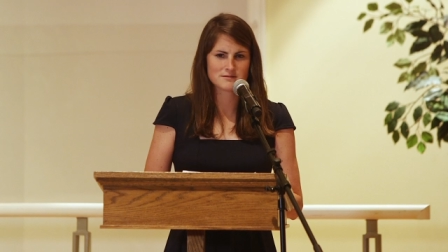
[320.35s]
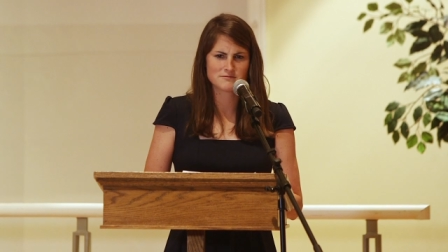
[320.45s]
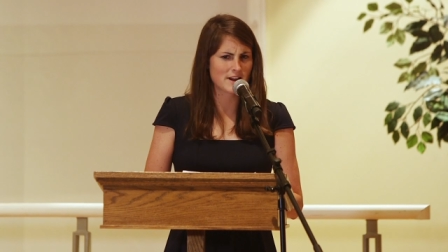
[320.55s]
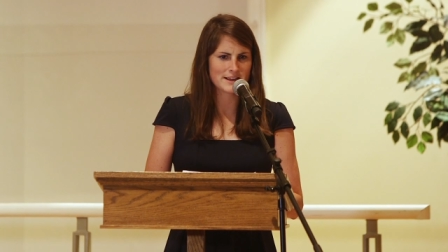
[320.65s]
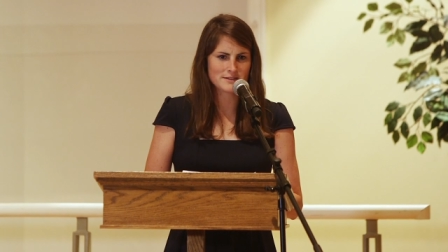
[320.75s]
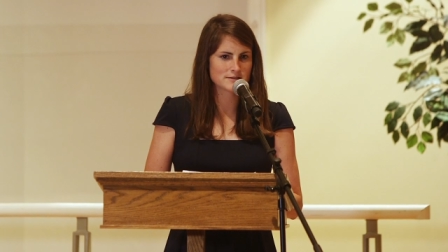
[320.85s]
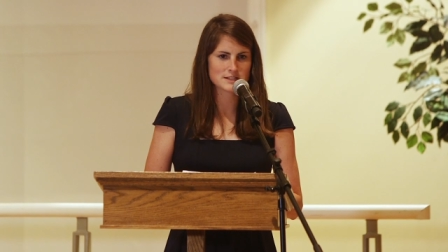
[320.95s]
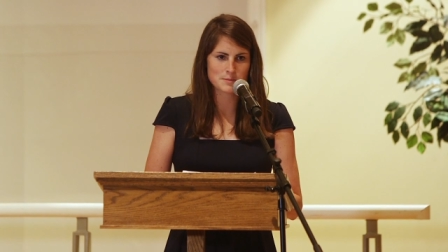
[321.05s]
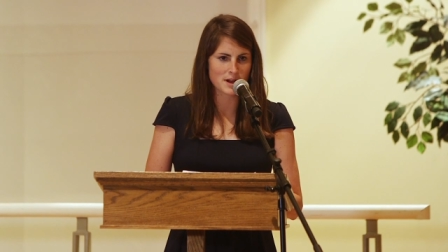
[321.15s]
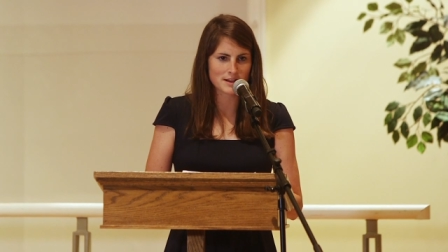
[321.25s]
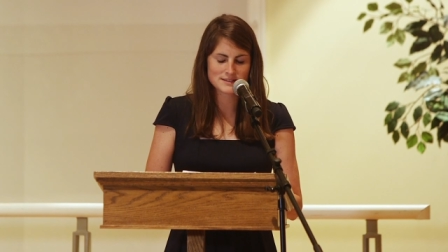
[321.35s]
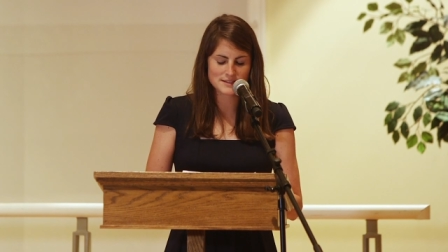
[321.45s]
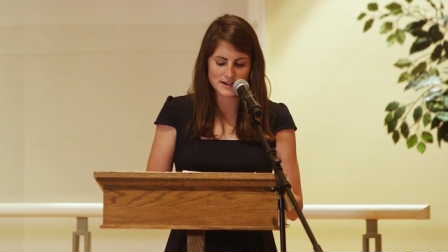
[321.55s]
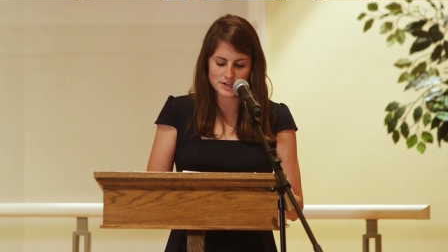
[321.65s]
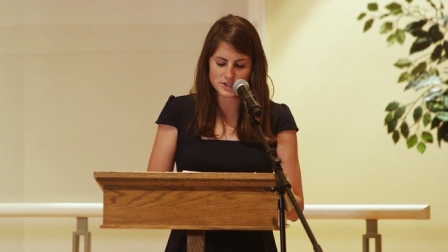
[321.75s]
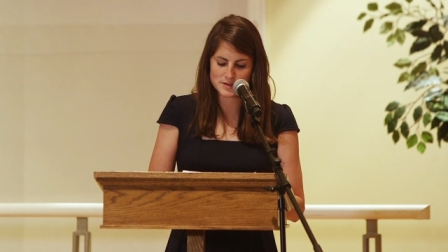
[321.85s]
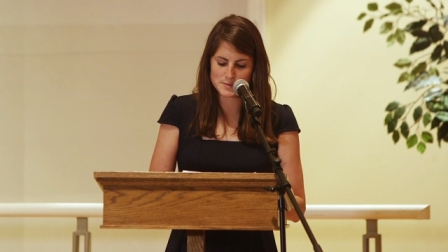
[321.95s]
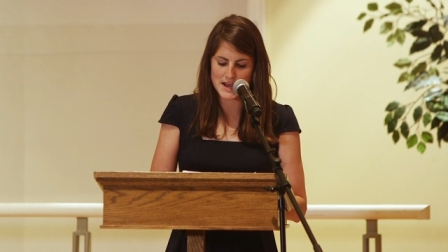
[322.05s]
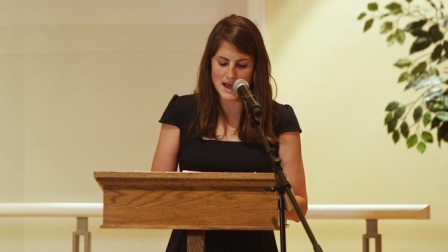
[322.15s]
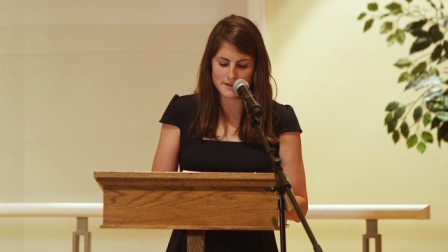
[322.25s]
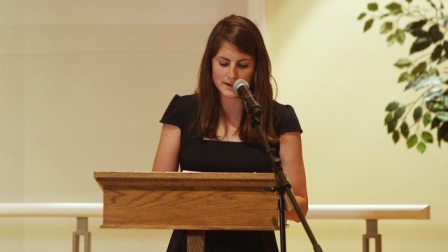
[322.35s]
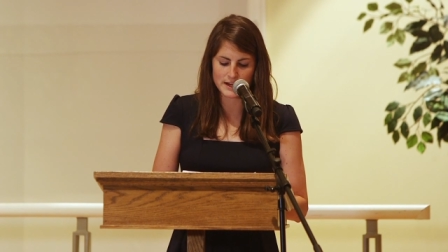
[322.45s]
right response that I should be having,